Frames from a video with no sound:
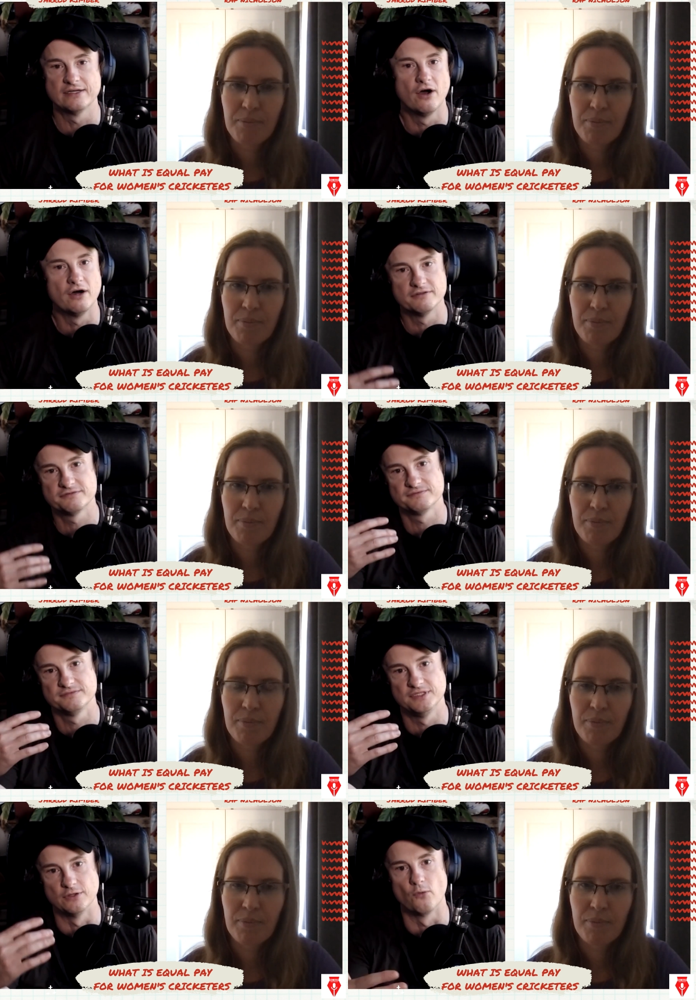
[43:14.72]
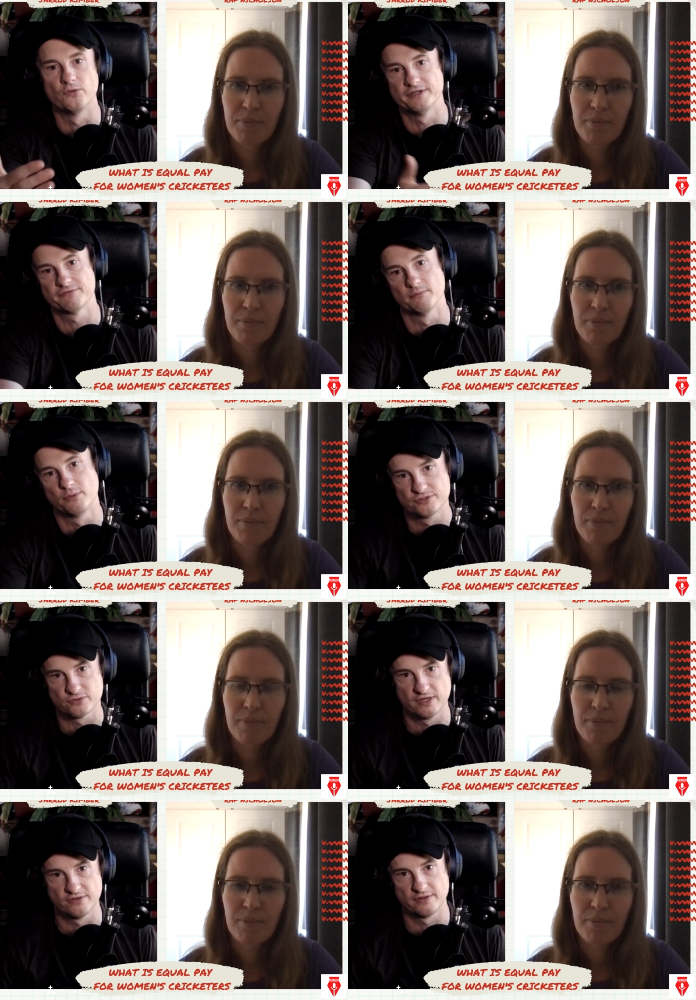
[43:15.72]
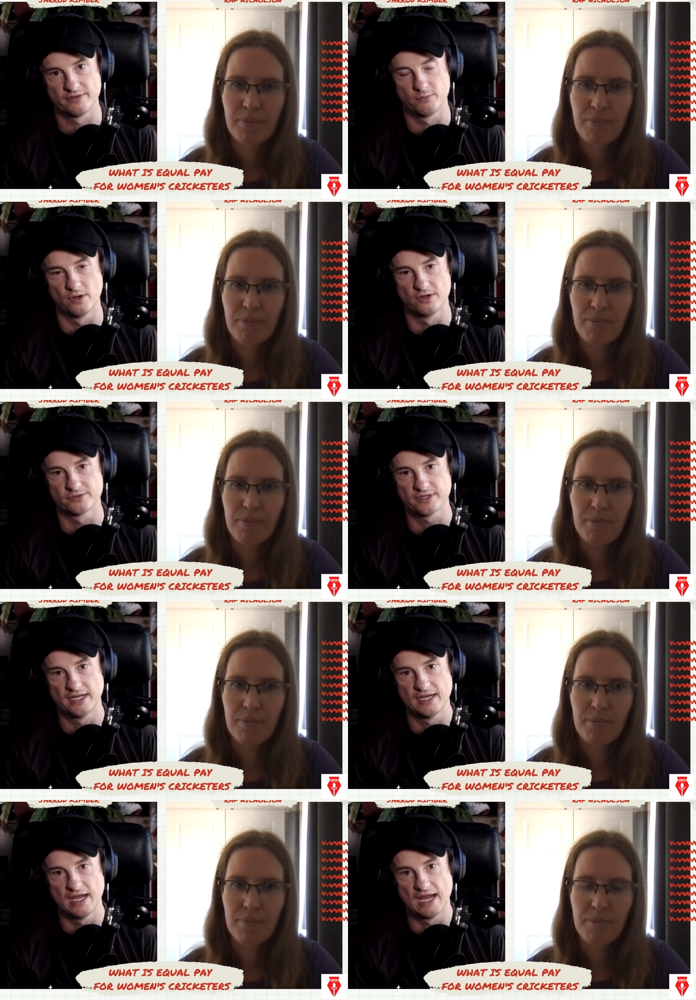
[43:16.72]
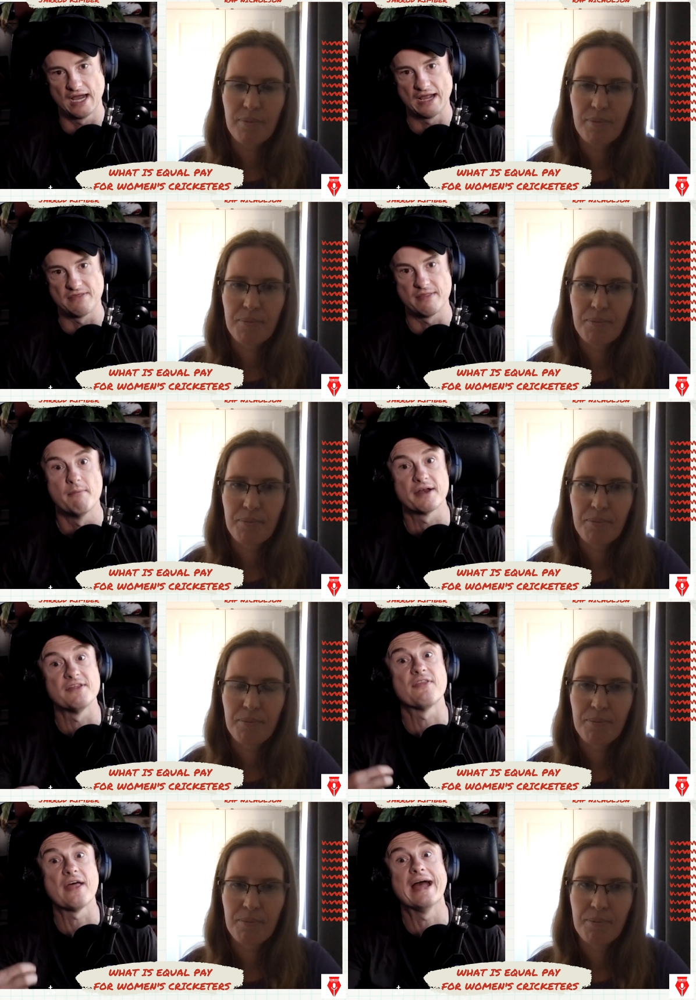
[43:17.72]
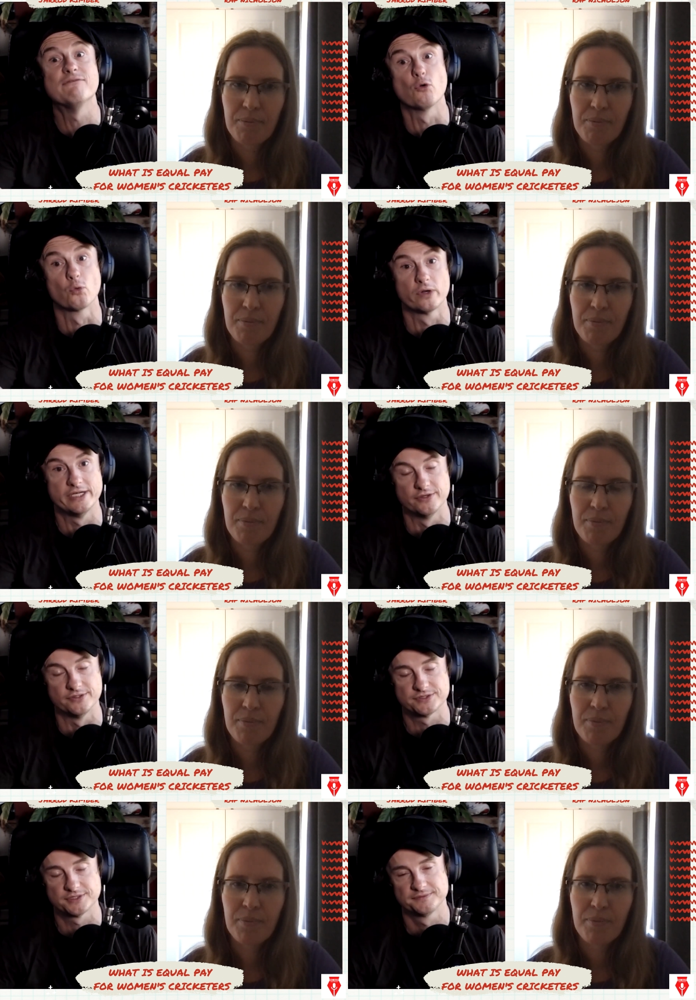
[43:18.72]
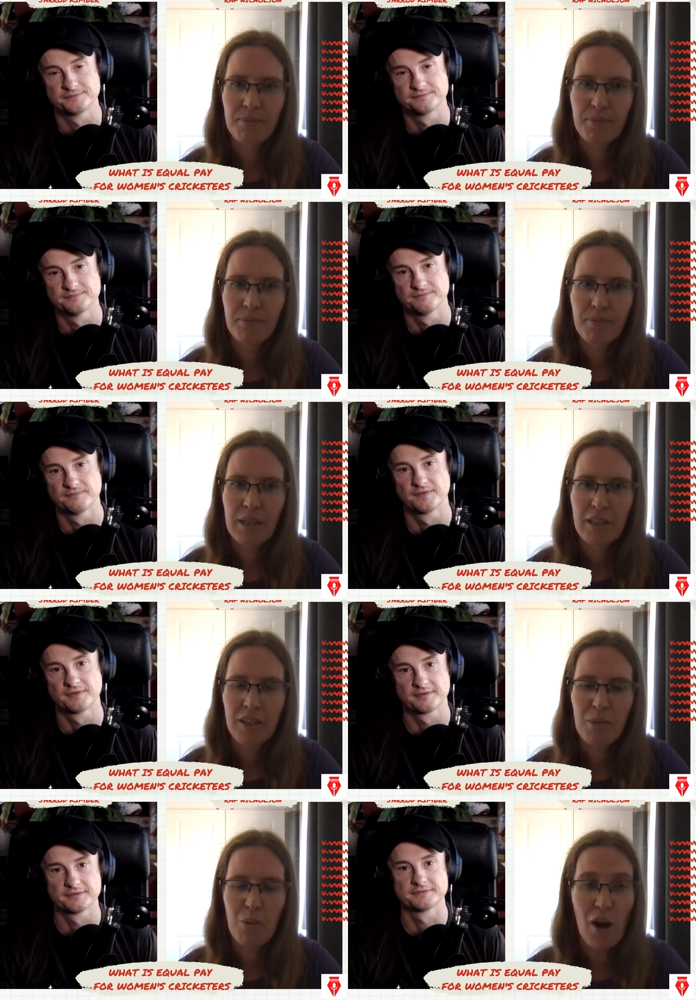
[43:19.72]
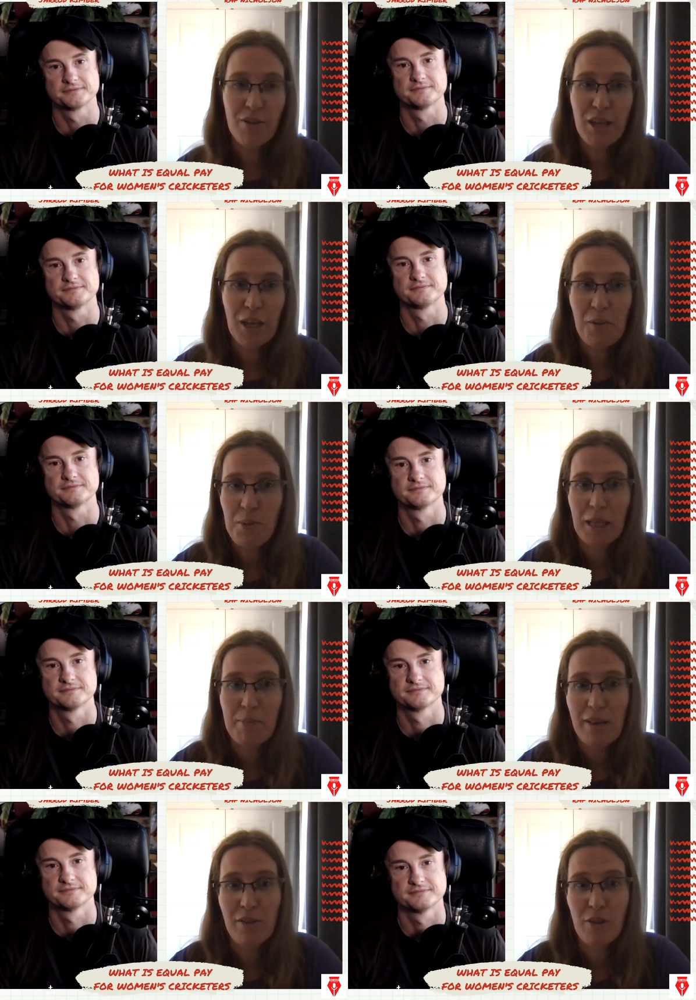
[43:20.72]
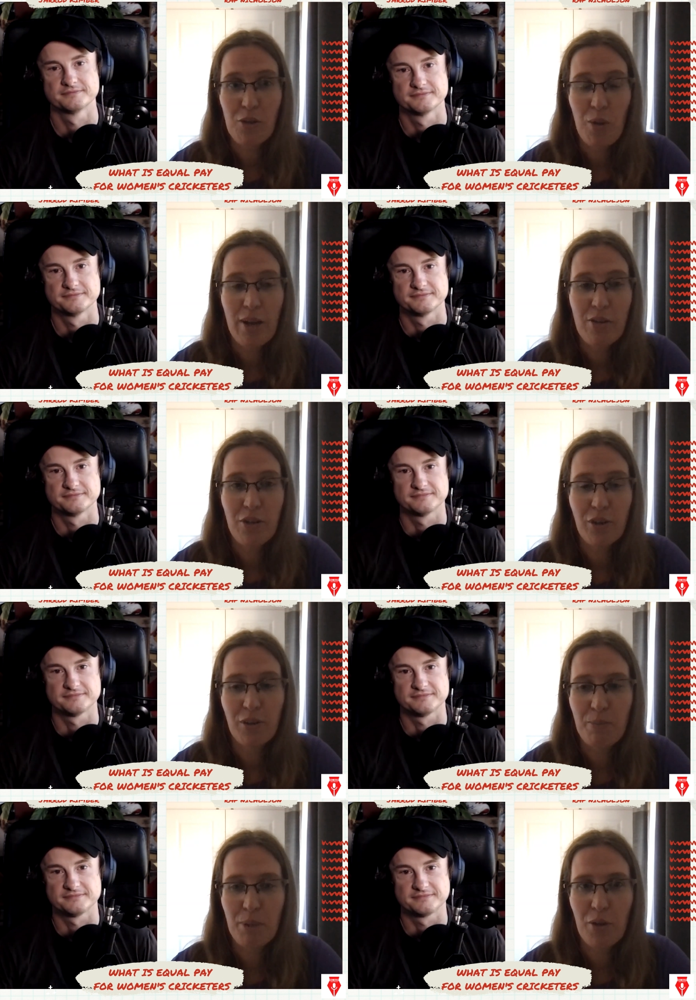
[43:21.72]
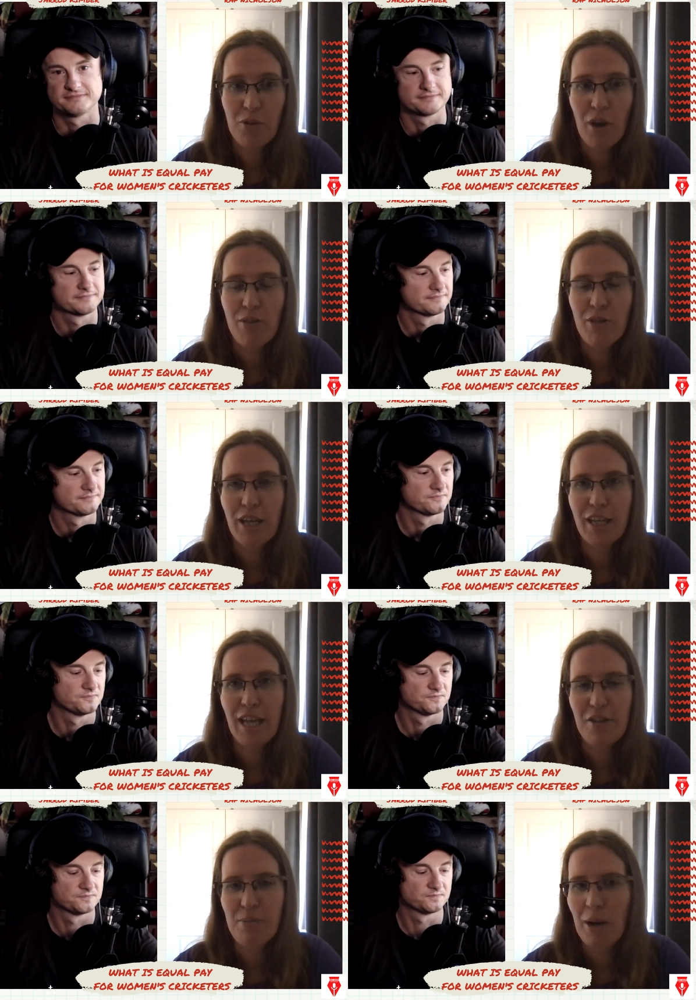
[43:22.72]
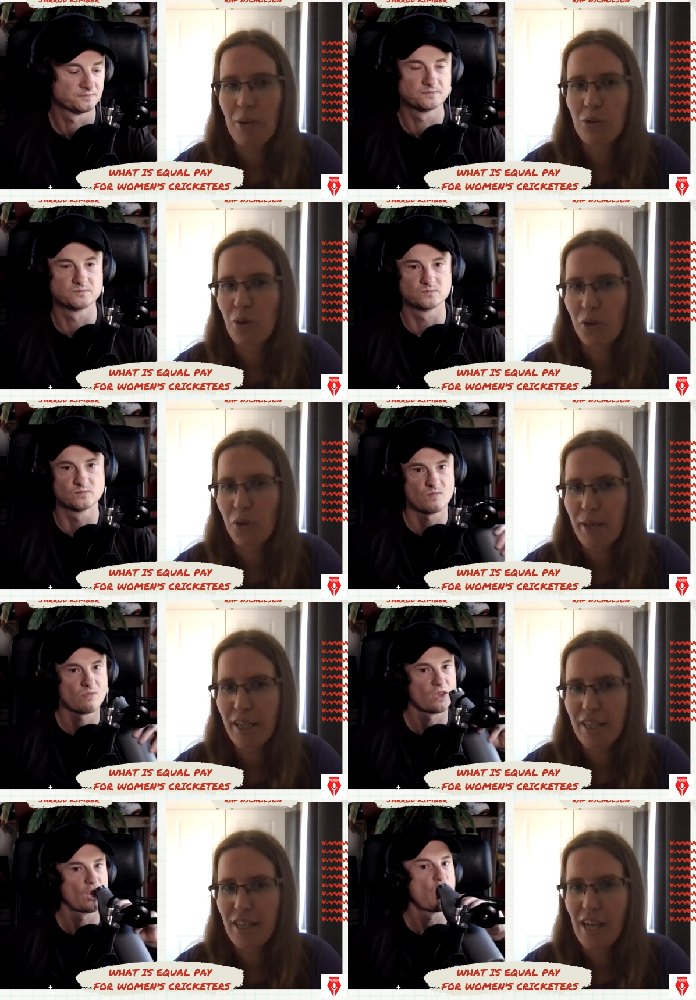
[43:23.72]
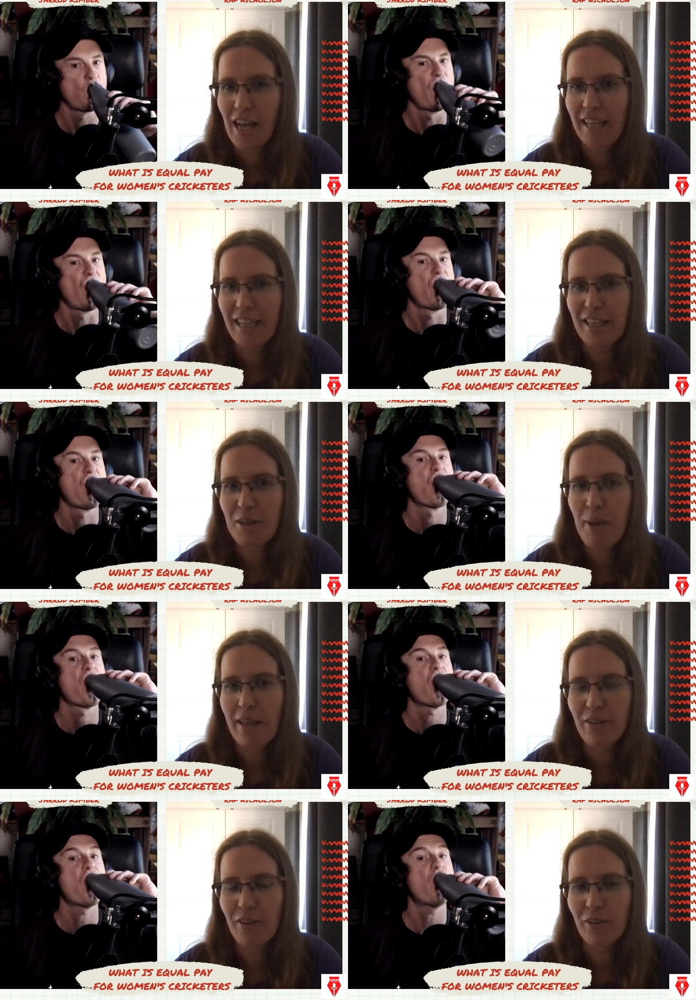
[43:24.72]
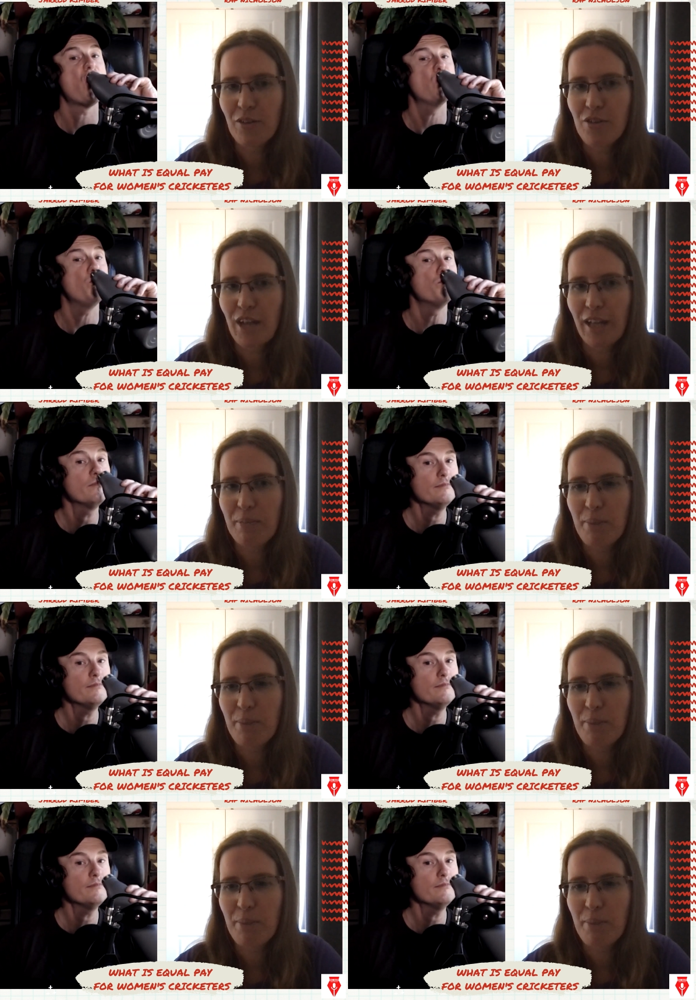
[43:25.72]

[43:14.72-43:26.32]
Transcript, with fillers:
Speaker 1: of you know all the different boards around the world and, uh, and the money that they have already earned
Speaker 2: well i think it would be in a better situation because i think it's about autonomy and independence and